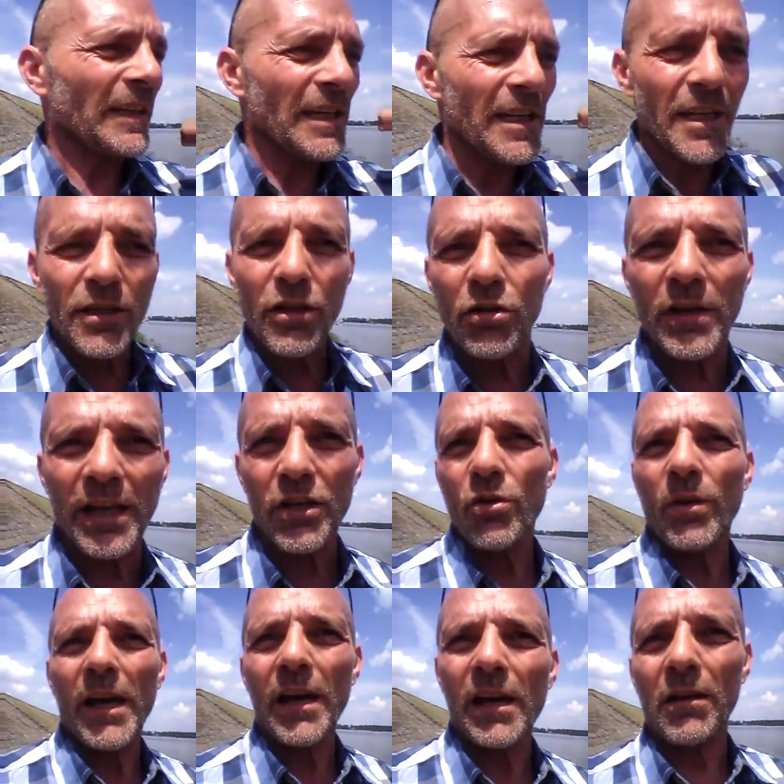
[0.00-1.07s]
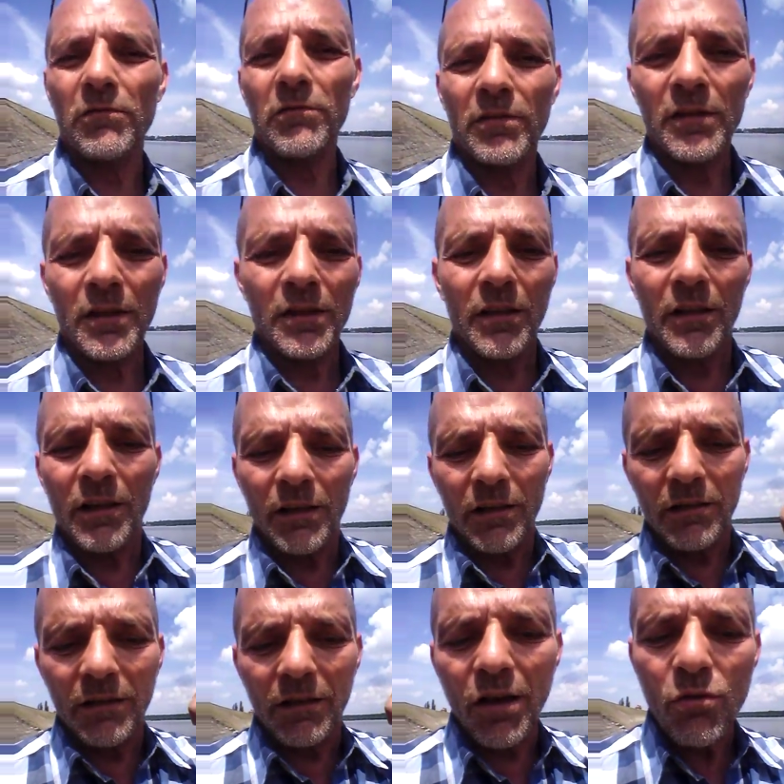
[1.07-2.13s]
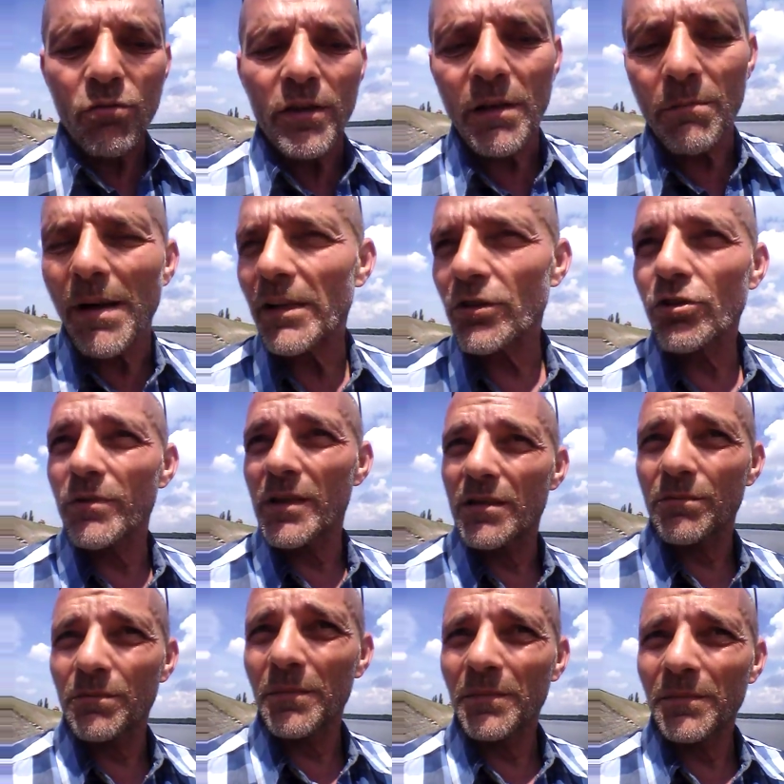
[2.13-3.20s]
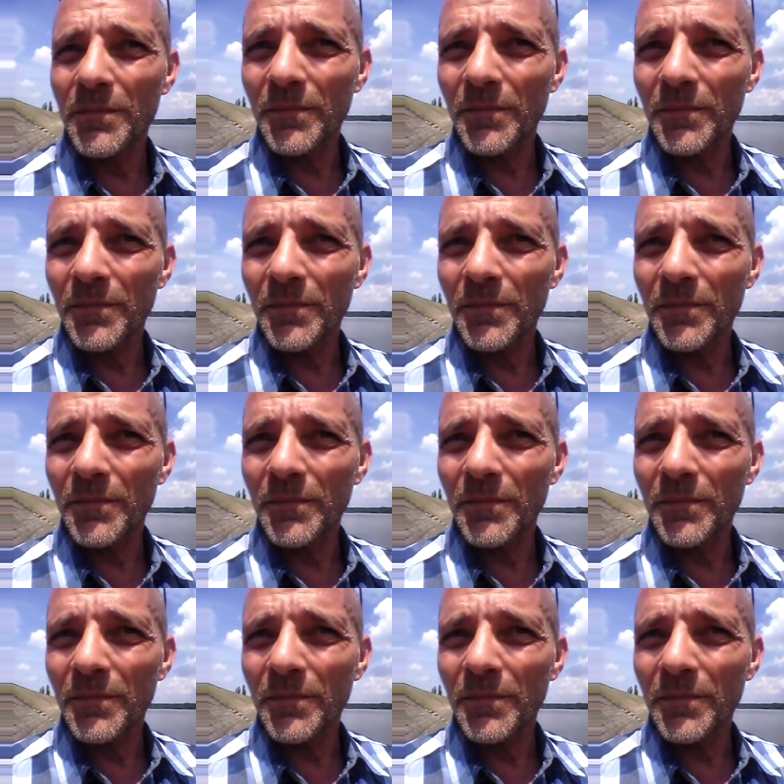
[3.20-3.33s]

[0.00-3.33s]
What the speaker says: ego that you have. Lower the machoism.